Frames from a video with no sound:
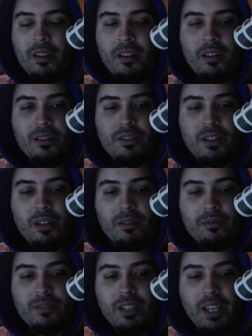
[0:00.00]
So,
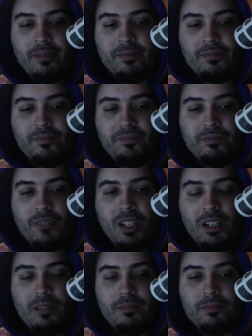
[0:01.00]
yeah.
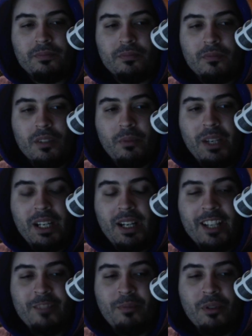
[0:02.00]
We get an
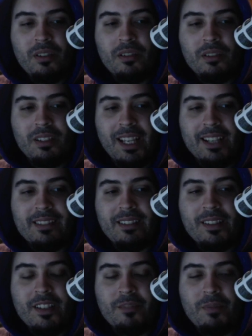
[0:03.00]
Iceborne Legacy
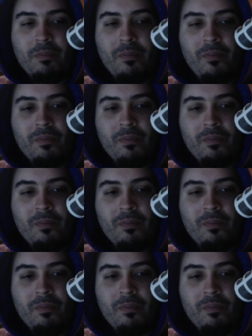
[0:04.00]
adjustment.